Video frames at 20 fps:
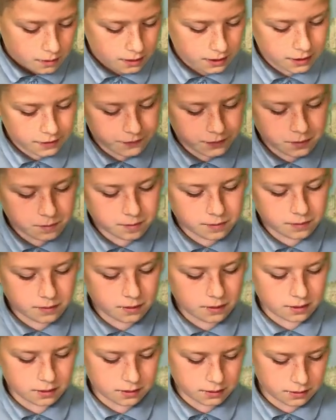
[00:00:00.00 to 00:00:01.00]

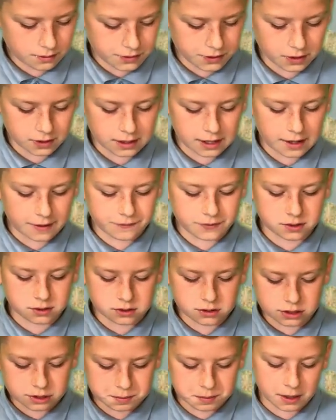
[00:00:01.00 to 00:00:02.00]
Even though life has
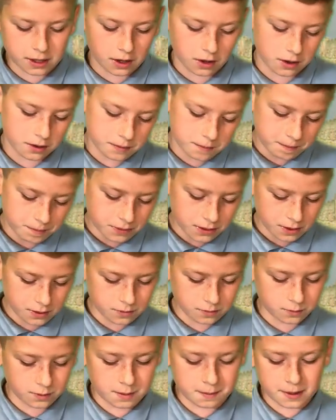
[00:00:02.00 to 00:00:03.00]
just begun,
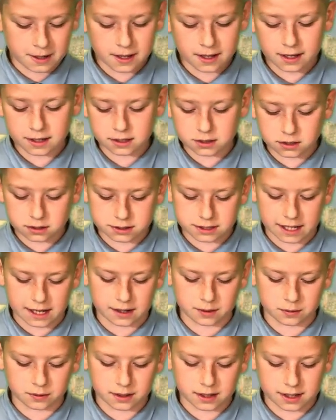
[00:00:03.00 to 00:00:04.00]
when my head goes
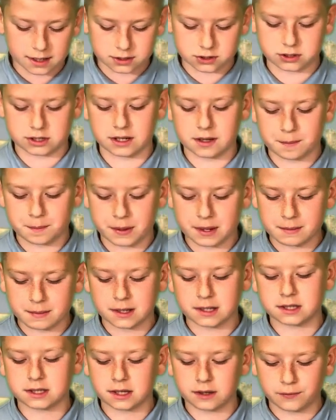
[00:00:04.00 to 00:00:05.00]
down, I try and pick
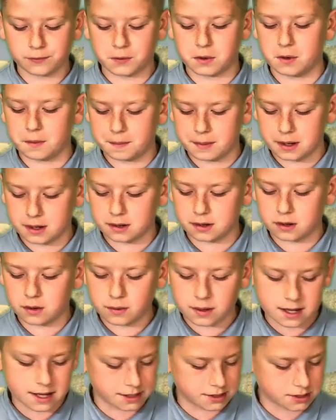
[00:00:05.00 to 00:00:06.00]
myself up and
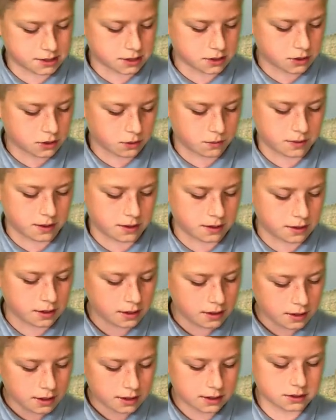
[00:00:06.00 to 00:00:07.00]
go against the
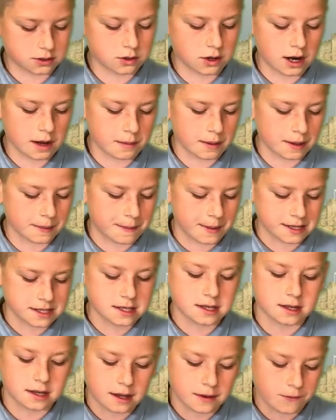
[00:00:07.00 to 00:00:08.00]
current and try my
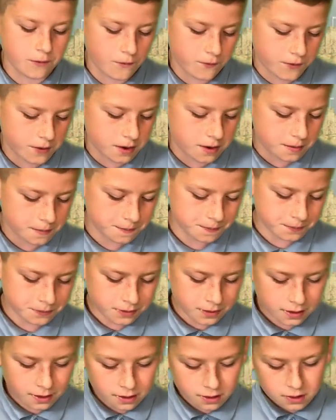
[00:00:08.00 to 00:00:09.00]
best in everything.
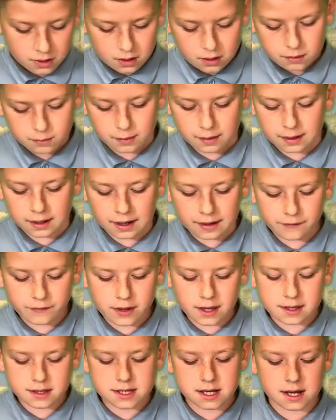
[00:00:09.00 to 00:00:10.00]
When life
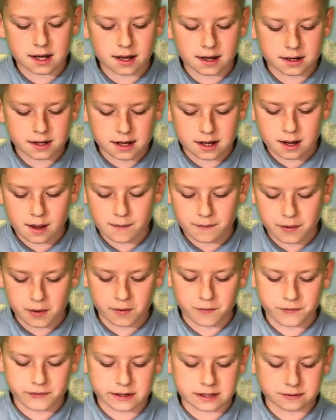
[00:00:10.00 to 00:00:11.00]
gets hard, I am
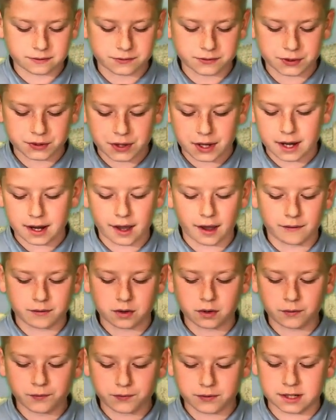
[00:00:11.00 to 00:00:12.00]
very thankful that I have
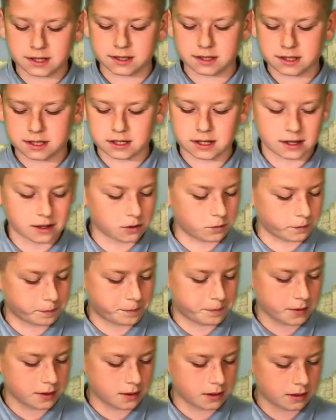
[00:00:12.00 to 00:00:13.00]
good friends to
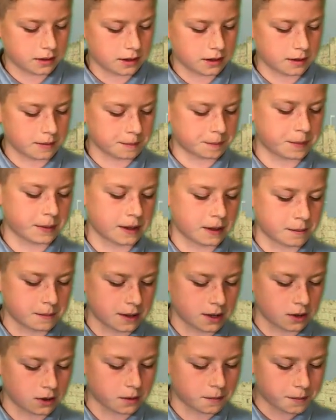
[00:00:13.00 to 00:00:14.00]
help and pick
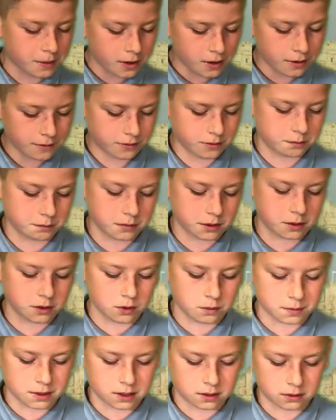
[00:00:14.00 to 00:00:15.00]
me up from the
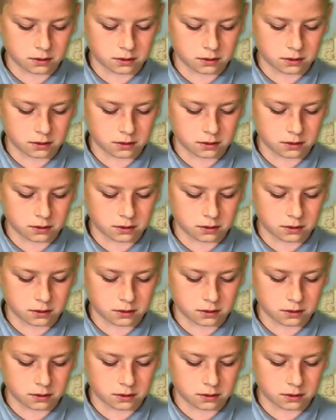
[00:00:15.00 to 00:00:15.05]
doom and